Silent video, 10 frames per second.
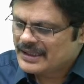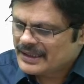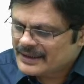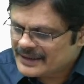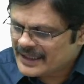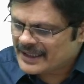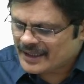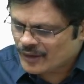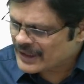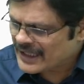Then,
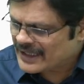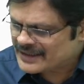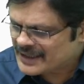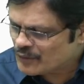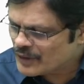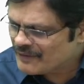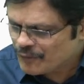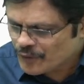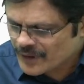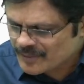okay, I think only
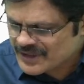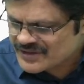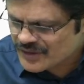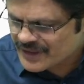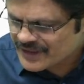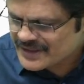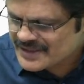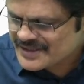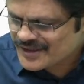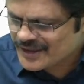4 objects. Sorry, this
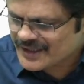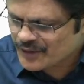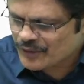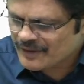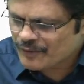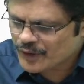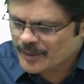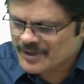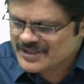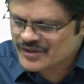is not there. Only 4
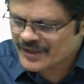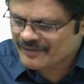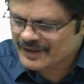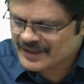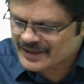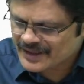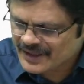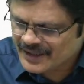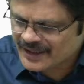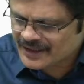objects. Sorry for that.
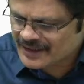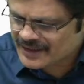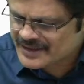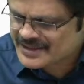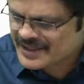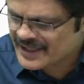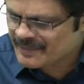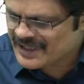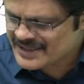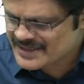Here, this 3
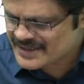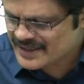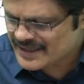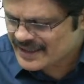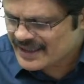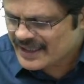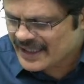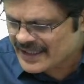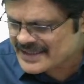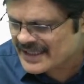means
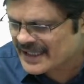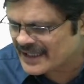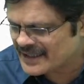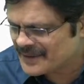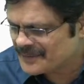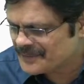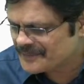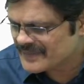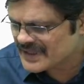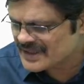it is again
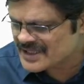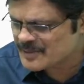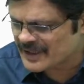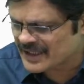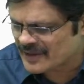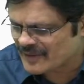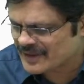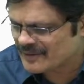this particular one.